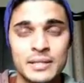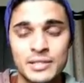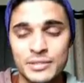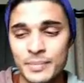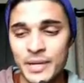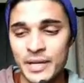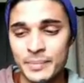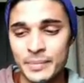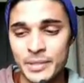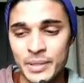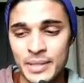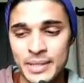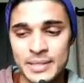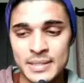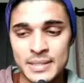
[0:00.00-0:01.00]
This might be,
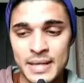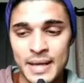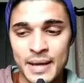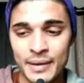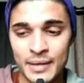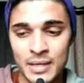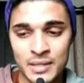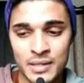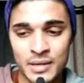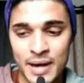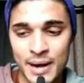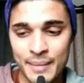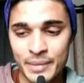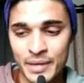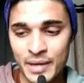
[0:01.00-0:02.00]
you can say, another
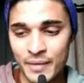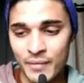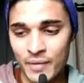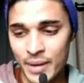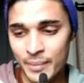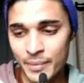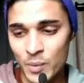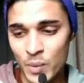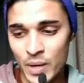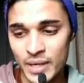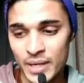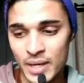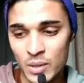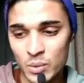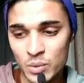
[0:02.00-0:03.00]
Amy
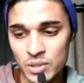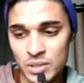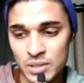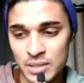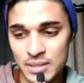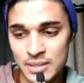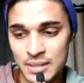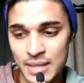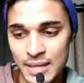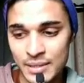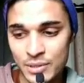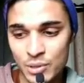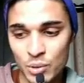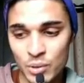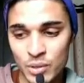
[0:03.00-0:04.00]
Winehouse. It's
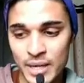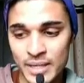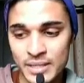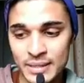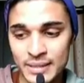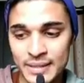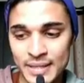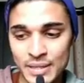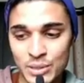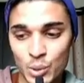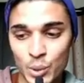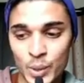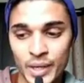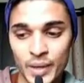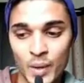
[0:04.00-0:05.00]
like Angelina
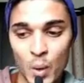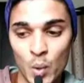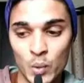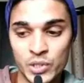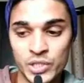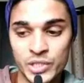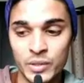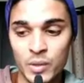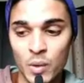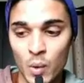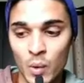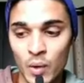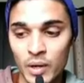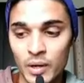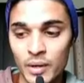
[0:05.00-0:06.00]
Jordan, OG
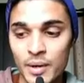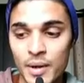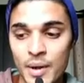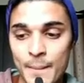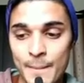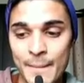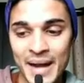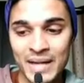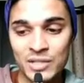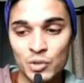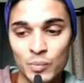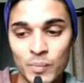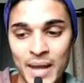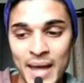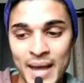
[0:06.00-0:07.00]
Gork, Back
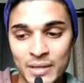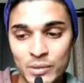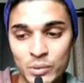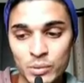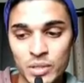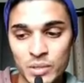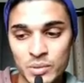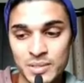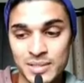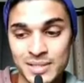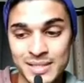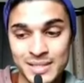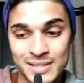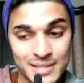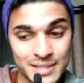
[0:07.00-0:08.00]
to Black
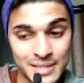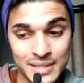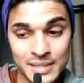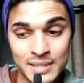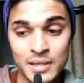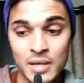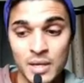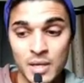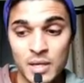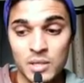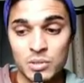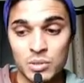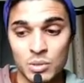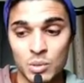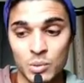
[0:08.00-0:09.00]
2016.
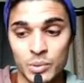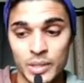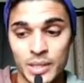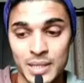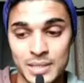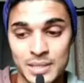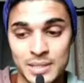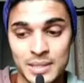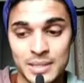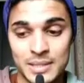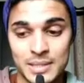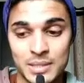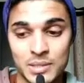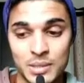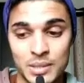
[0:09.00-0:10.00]
So you can say
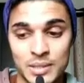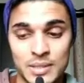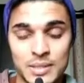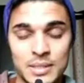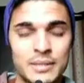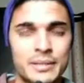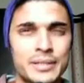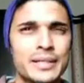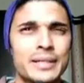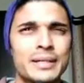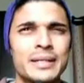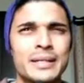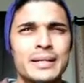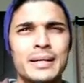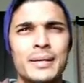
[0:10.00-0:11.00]
it's, you can say,
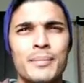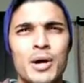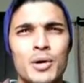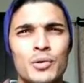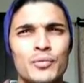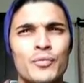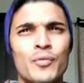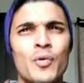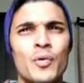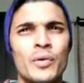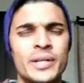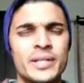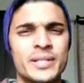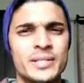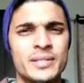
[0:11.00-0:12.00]
near about
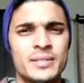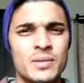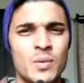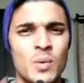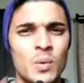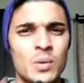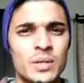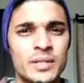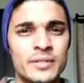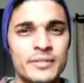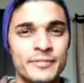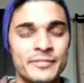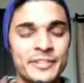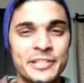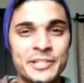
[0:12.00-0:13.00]
4 years
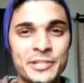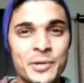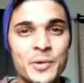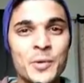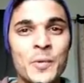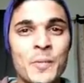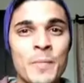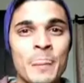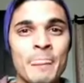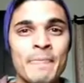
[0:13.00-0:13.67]
old video.